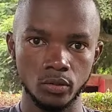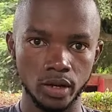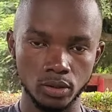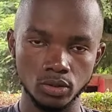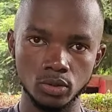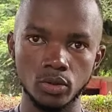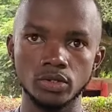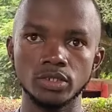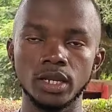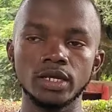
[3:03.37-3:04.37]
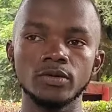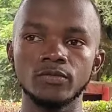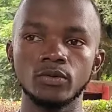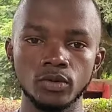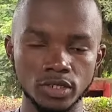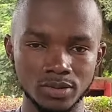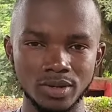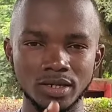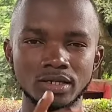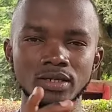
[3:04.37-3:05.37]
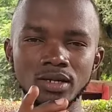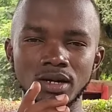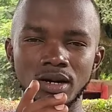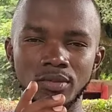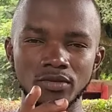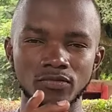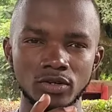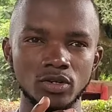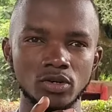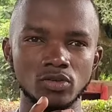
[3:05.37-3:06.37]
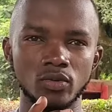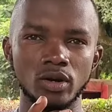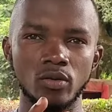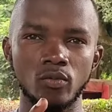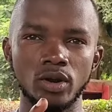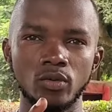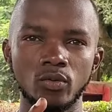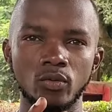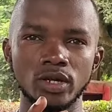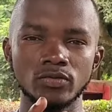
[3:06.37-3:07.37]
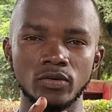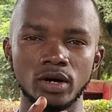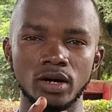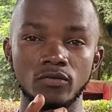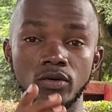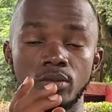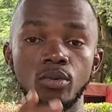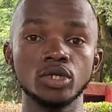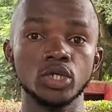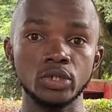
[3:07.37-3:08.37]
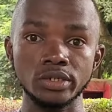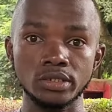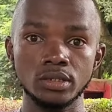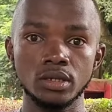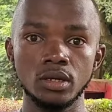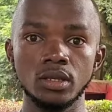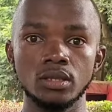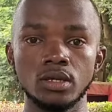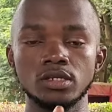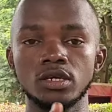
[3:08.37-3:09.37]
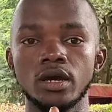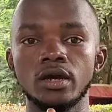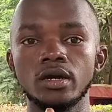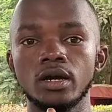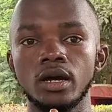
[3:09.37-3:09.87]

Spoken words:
We are now two, because, like, if you watched my videos when we went for the boat cruise, there is a guy